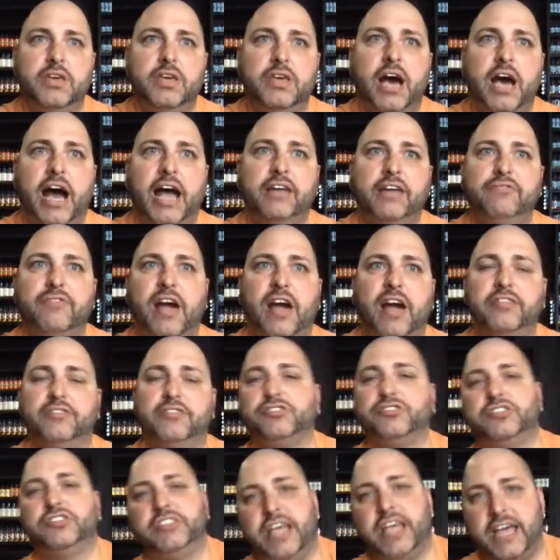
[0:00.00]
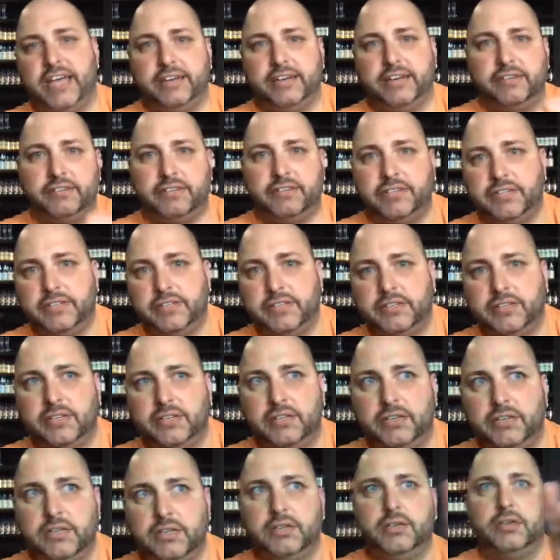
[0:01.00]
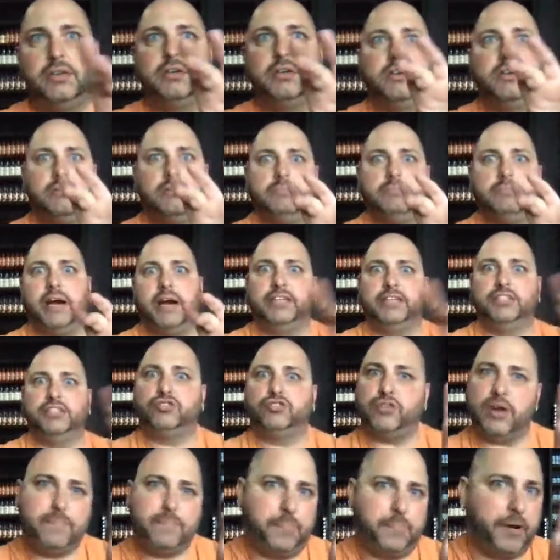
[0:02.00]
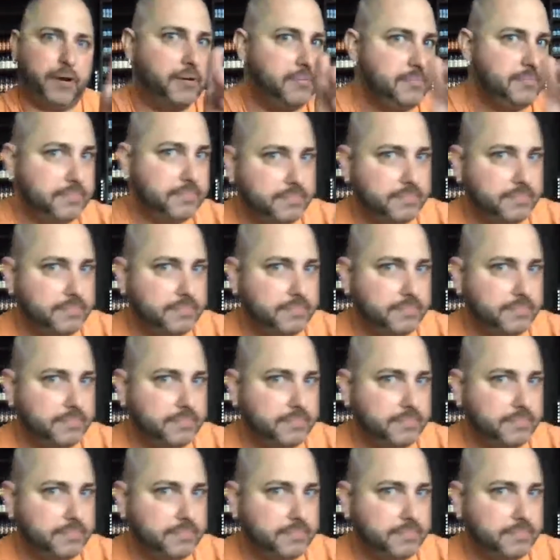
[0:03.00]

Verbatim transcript: I'd rather send my dripper